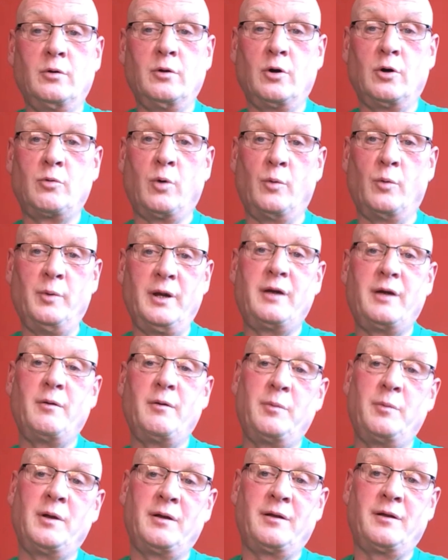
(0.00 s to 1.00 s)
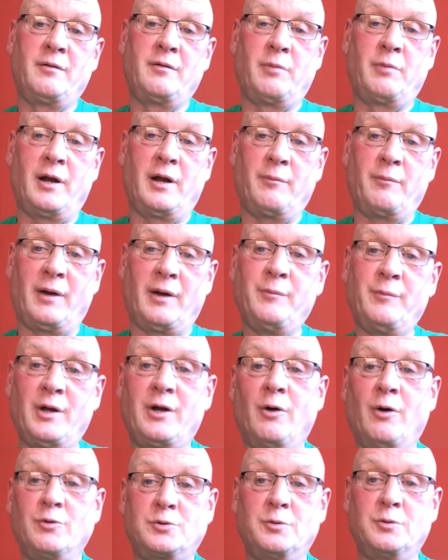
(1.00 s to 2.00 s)
look, when we
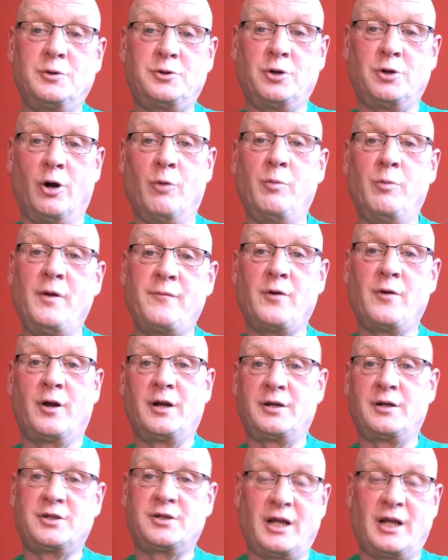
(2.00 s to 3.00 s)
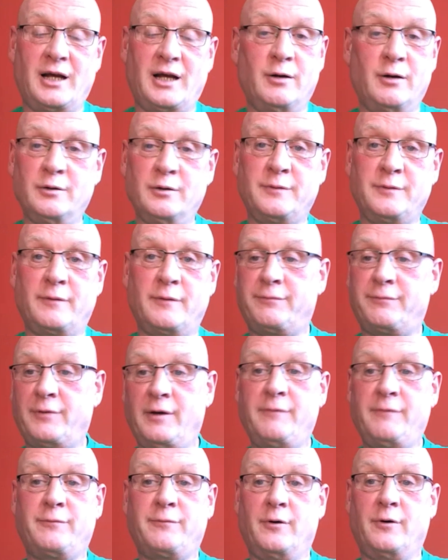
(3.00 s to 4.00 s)
go to a show, we've got to stay over
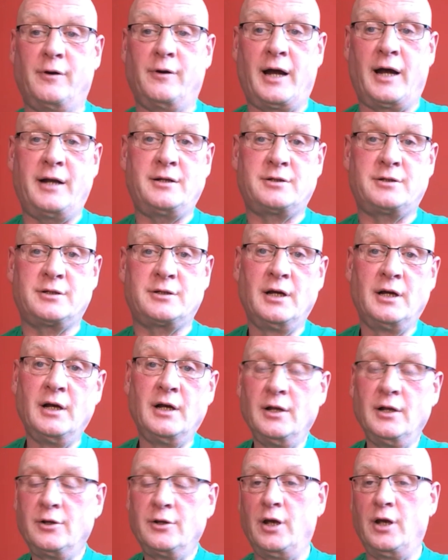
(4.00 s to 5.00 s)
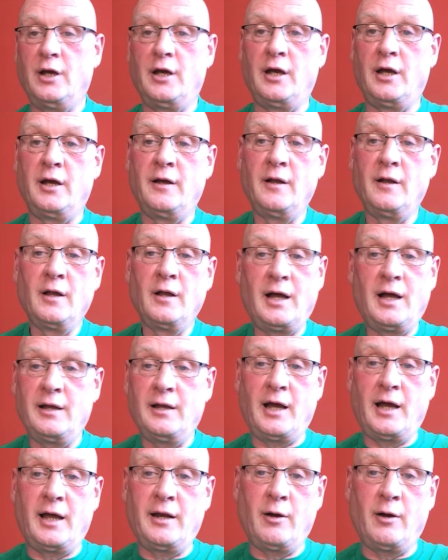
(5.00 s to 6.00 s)
3-4 nights.
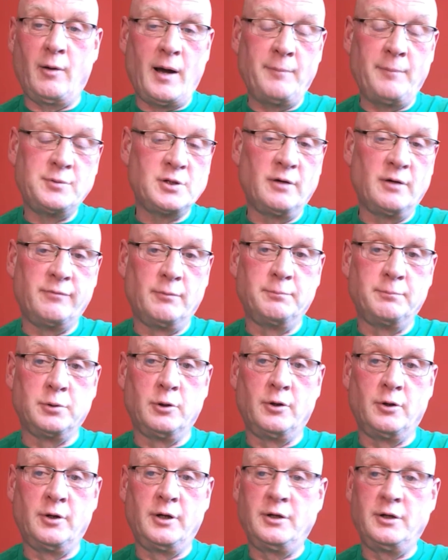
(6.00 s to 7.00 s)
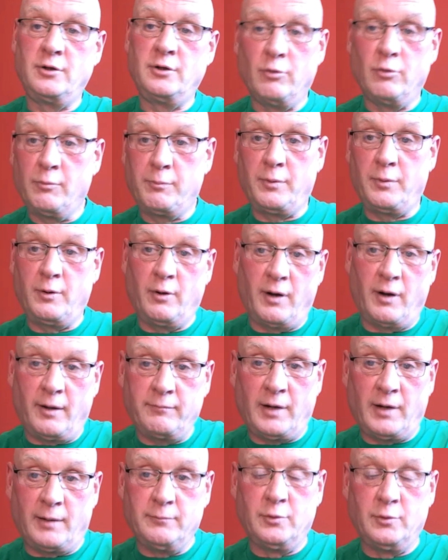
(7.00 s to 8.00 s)
I'm self-employed. No, you know,
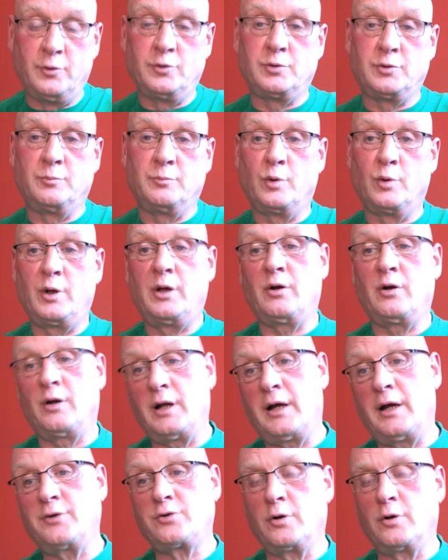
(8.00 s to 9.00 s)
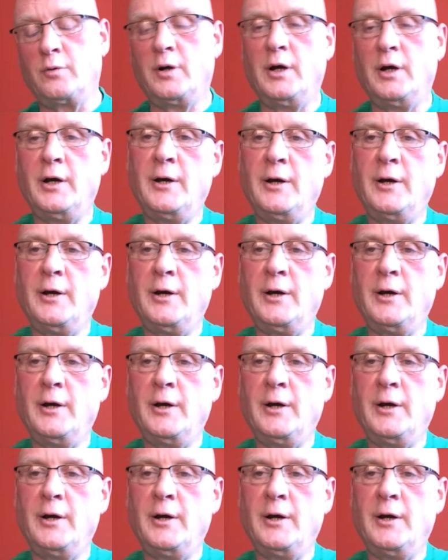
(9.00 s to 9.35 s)
I'm losing money and all that. So